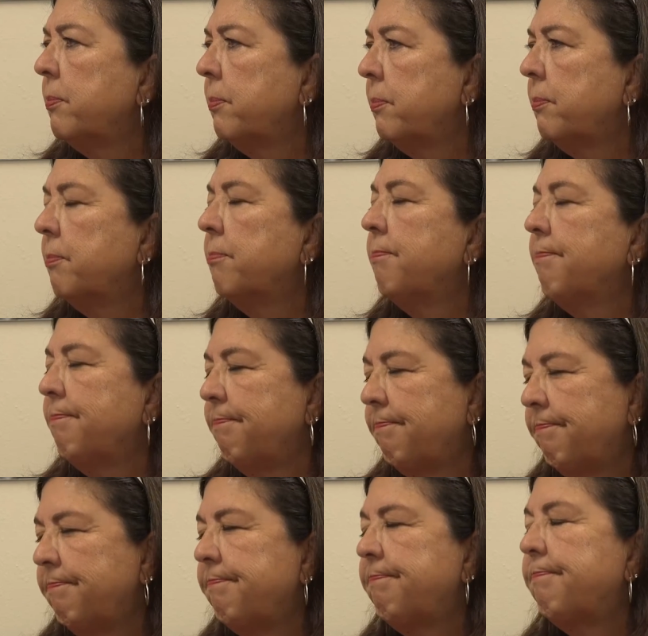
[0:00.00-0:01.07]
Mm-hmm.
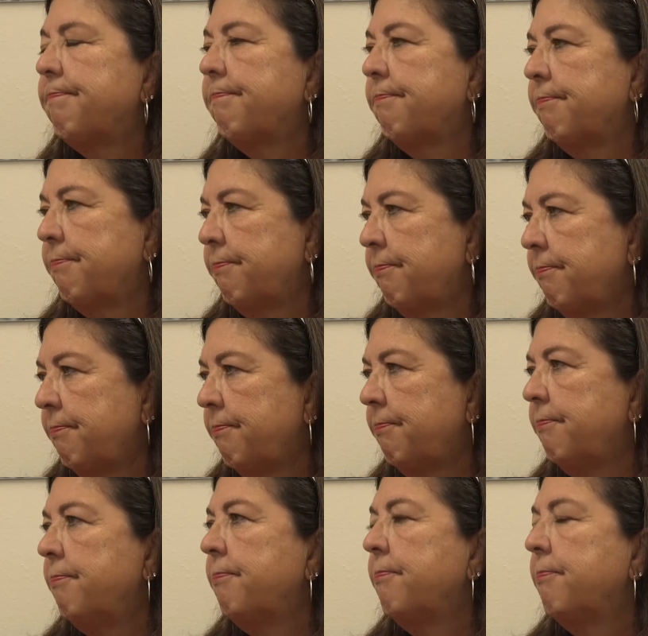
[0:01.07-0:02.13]
It is
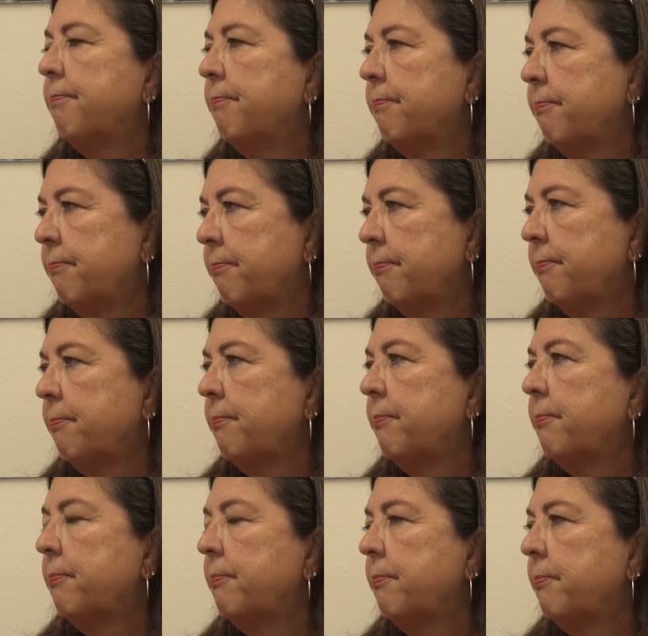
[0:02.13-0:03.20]
extremely hard
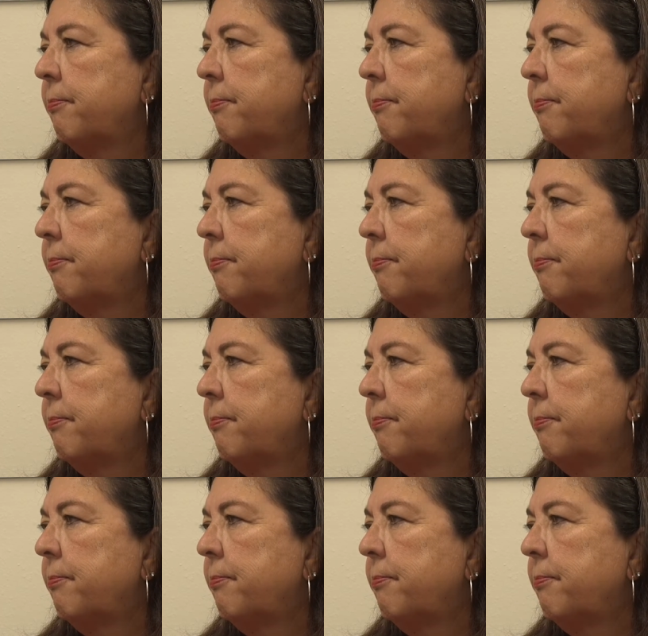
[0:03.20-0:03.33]
to